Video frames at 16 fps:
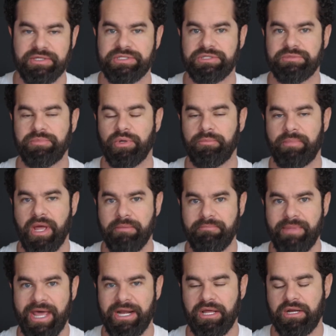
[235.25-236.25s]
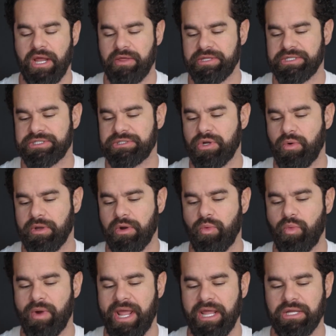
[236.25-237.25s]
This is built by Meta. Now, this is going
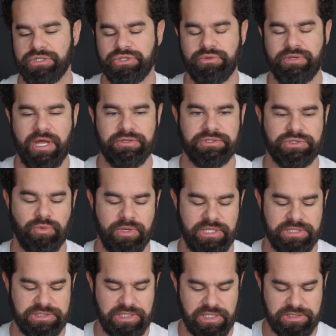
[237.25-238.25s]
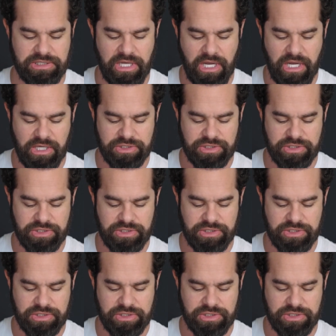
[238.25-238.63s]
away in 2026.